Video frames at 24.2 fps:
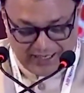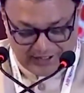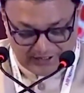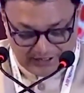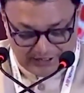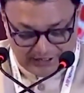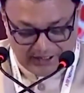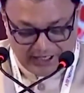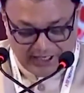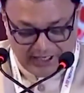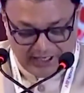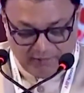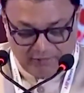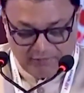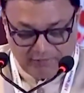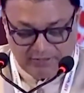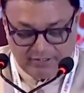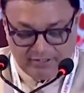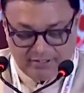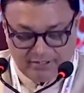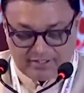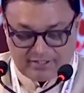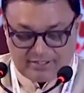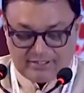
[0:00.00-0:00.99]
At the time of
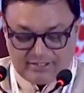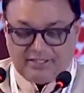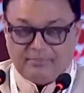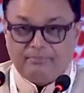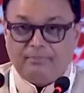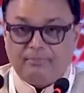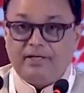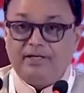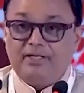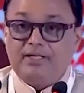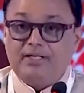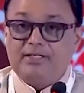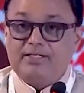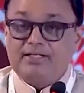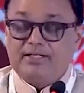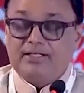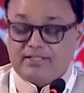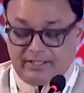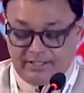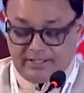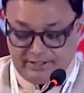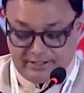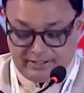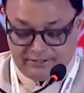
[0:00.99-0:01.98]
India's independence
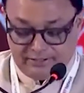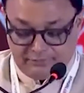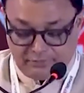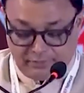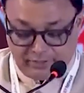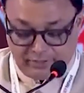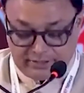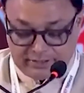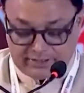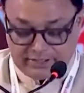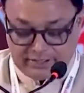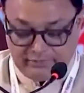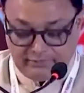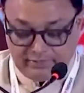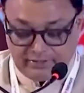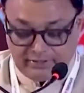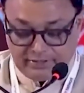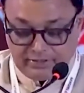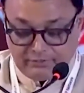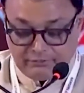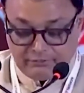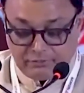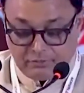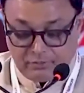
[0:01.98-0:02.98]
in
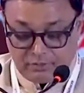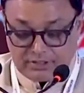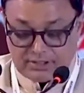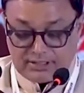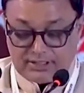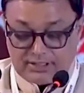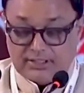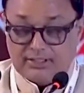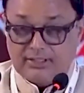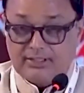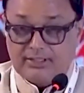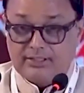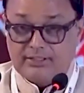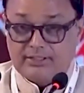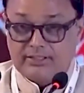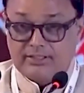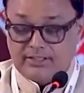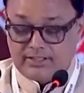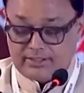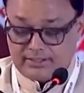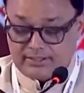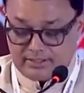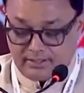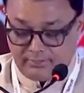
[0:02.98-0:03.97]
1947, the four southern
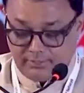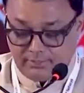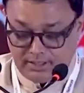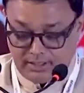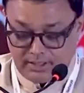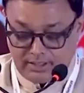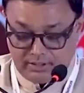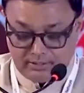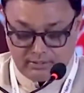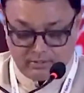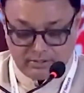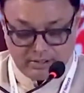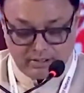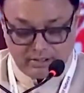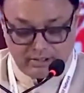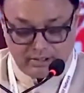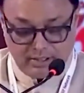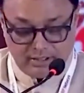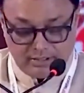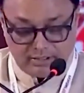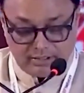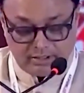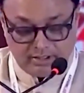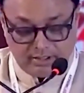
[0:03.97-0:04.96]
states, Tamil Nadu,
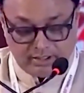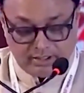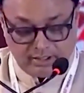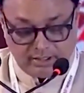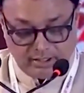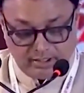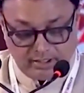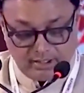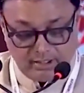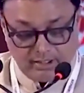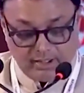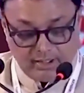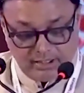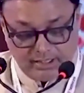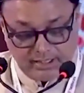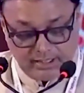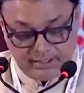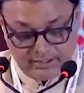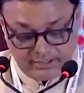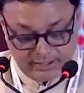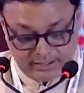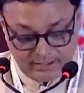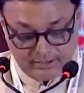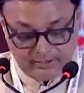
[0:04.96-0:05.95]
Karnataka, Kerala,
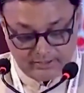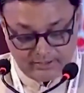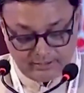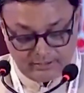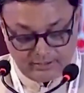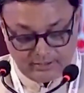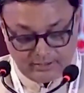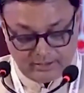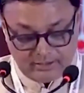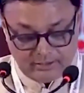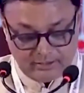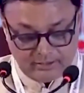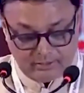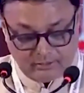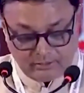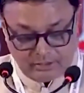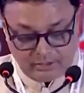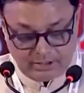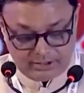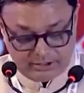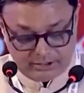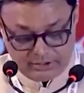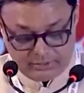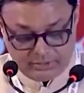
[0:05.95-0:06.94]
and then uh,
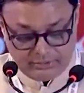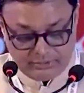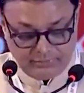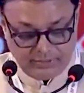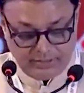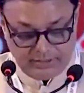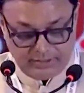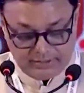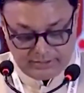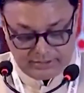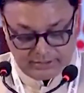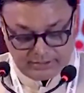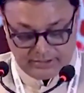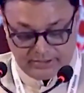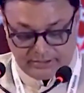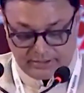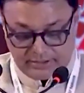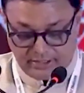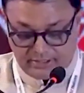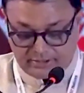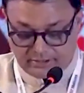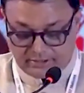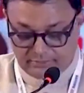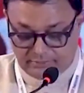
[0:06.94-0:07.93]
known as Unified
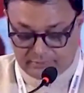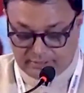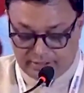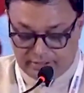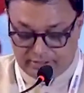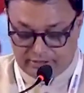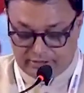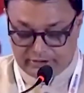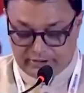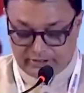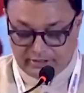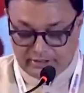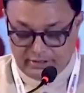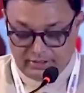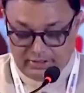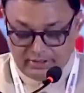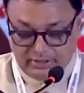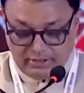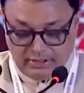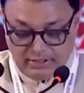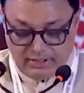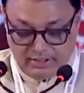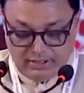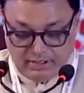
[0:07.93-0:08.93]
State Andhra Pradesh,
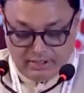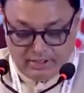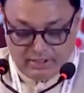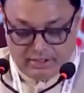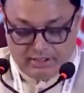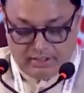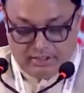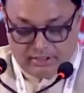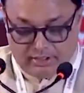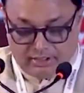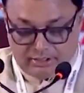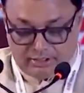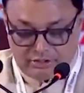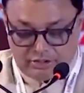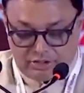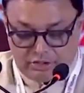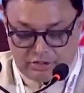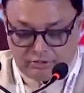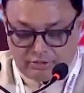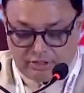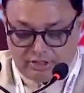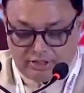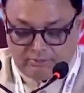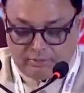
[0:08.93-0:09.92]

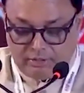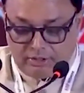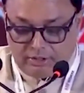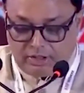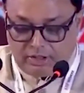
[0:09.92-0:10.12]
constituted